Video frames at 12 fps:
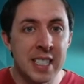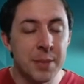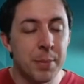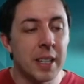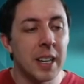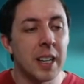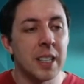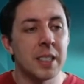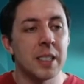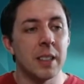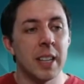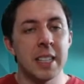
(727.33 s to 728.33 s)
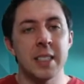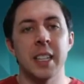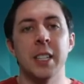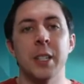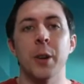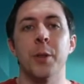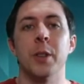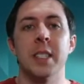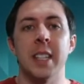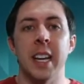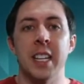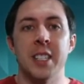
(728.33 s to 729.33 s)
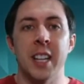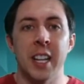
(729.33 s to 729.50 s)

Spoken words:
is because let's say you go through a stage